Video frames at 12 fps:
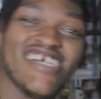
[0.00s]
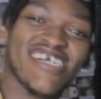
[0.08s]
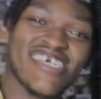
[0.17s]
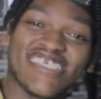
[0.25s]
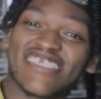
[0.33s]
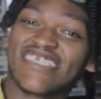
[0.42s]

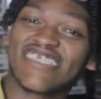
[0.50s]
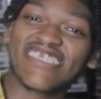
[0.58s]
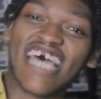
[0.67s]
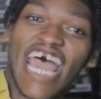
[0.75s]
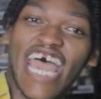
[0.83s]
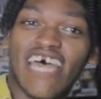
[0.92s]
This is
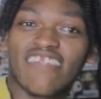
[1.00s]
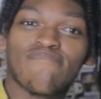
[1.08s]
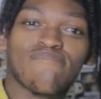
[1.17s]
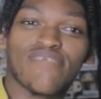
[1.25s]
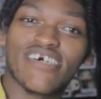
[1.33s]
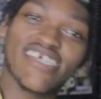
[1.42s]
sad,
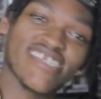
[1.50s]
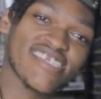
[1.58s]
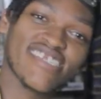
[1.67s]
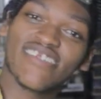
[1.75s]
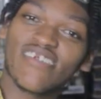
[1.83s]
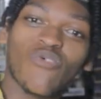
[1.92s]
but
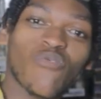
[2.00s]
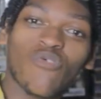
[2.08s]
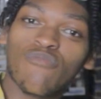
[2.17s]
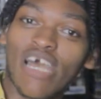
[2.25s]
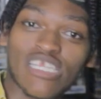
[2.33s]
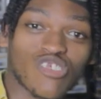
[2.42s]
we
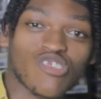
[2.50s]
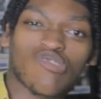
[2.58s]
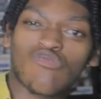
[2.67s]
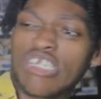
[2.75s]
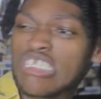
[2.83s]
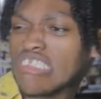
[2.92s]
about to
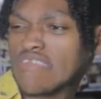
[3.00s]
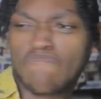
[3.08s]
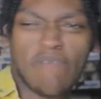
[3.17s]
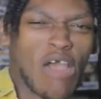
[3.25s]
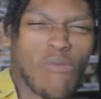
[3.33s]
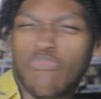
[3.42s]
stretch
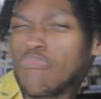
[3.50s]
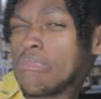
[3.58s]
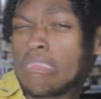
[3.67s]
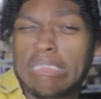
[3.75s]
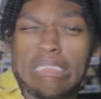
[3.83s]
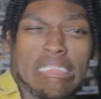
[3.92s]
about
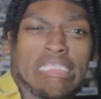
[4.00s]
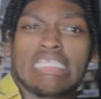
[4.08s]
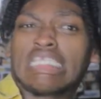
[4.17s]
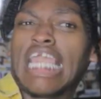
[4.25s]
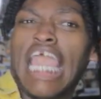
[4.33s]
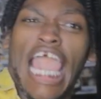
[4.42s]

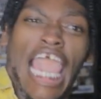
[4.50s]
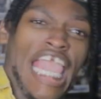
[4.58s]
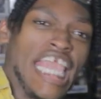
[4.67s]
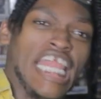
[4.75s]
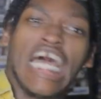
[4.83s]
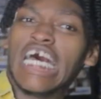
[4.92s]

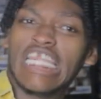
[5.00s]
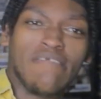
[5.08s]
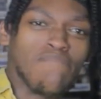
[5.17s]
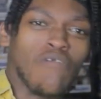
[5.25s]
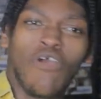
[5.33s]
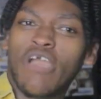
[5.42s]
800
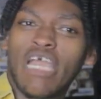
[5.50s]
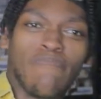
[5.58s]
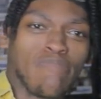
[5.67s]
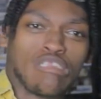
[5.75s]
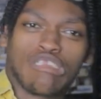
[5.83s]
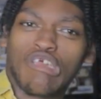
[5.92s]
more
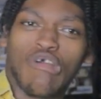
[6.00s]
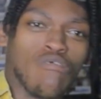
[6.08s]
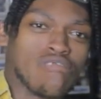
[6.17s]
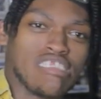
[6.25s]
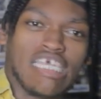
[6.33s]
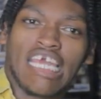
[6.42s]

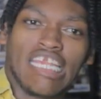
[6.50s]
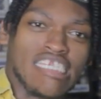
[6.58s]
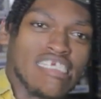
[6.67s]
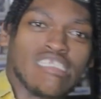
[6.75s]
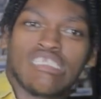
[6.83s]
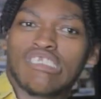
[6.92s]
episodes out of
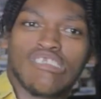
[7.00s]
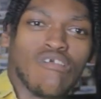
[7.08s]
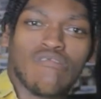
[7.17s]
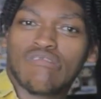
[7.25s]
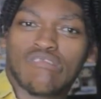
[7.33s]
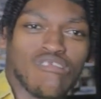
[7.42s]
this
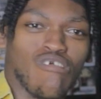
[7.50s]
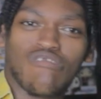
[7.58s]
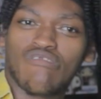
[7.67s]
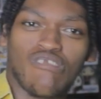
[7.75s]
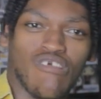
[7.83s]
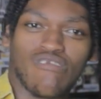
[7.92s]
show. So,
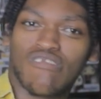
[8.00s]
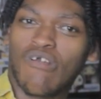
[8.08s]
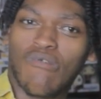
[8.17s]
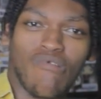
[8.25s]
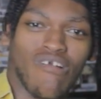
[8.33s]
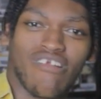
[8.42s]
you know,
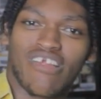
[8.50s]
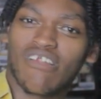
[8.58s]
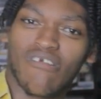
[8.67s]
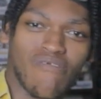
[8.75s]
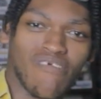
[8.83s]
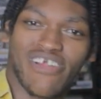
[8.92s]
don't worry.
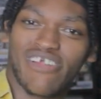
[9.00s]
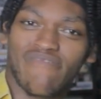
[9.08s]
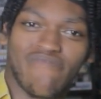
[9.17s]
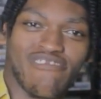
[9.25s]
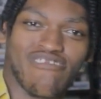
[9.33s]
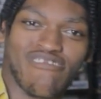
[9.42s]

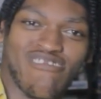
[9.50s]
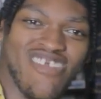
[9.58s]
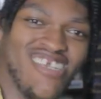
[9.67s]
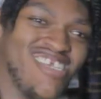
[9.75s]
We stretch.